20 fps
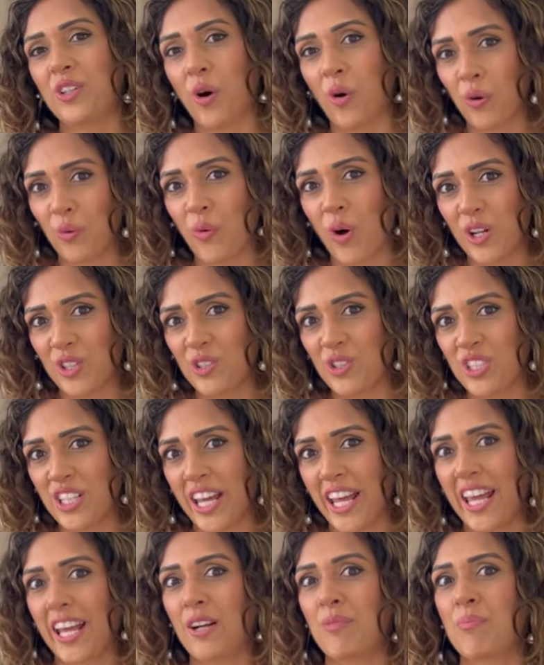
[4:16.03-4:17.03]
don't want to
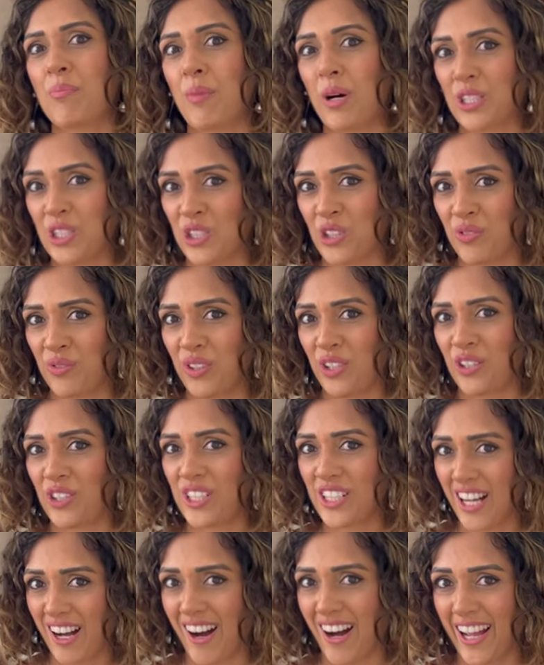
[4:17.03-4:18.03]
take much of your
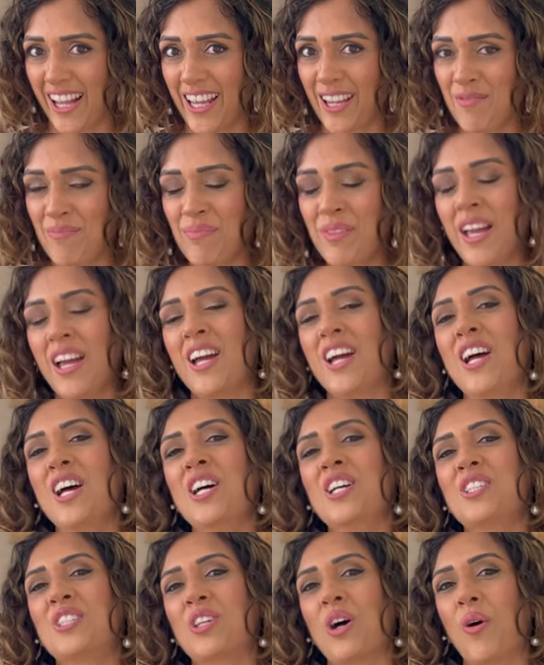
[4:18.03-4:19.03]
time.
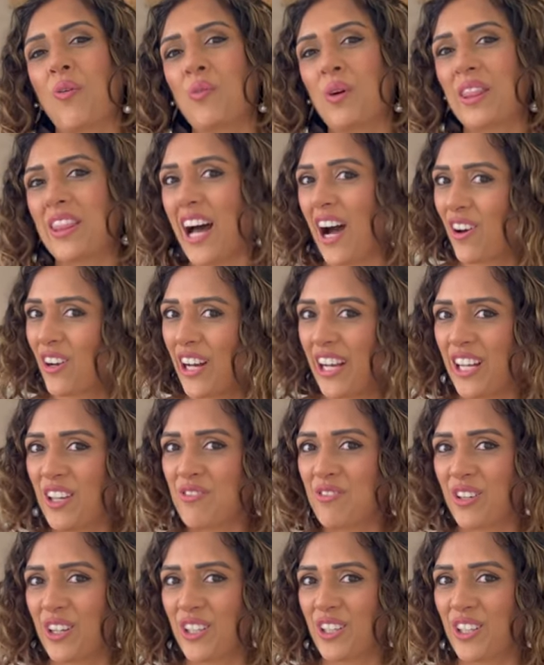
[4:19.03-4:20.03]
So without any
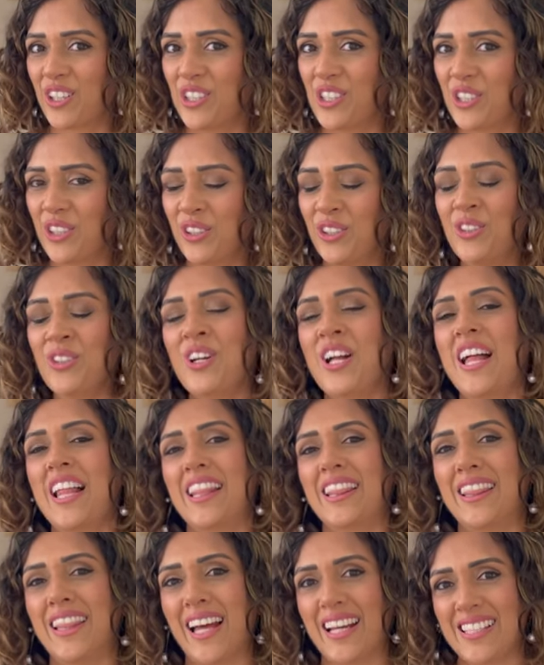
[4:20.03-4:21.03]
further ado,
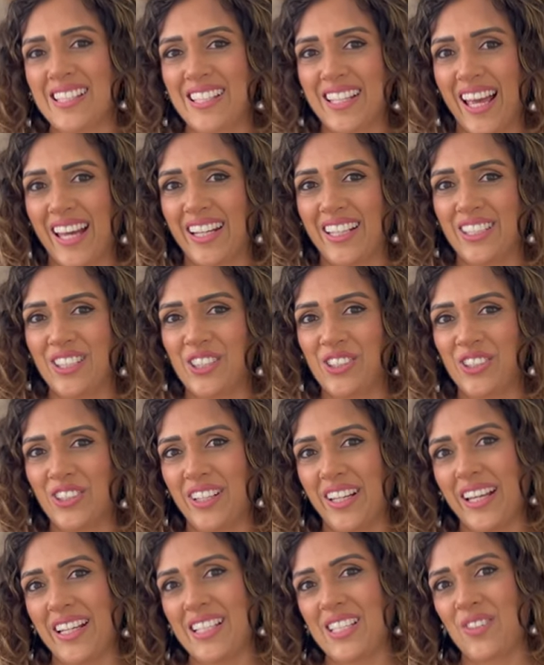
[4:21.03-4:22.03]
let's get into
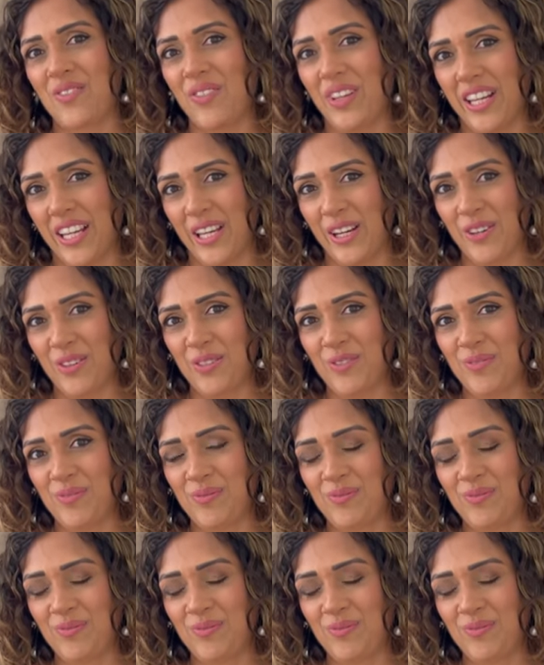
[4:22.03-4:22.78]
today's video.